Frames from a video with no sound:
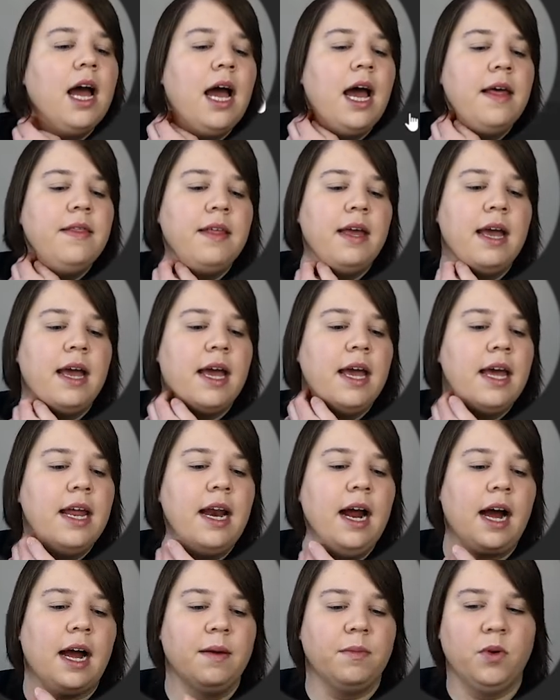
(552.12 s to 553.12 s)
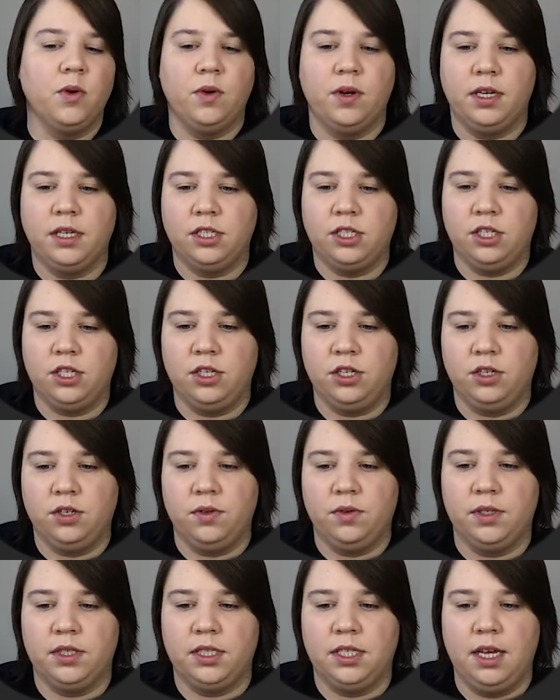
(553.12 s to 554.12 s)
And then I'm going
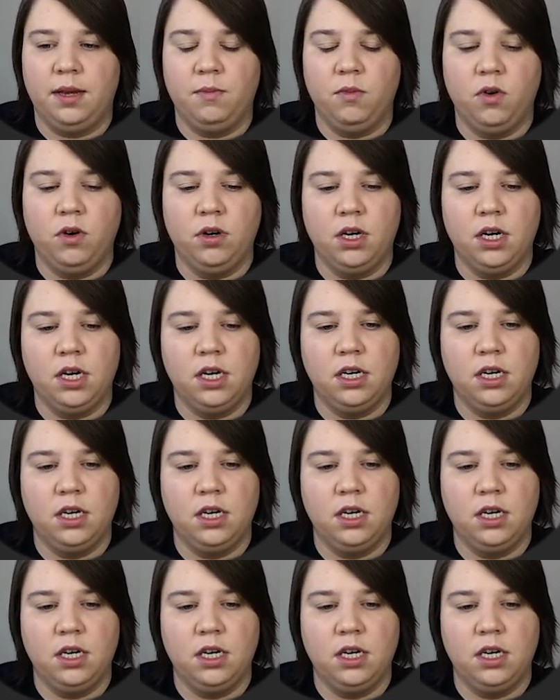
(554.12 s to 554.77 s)
to see more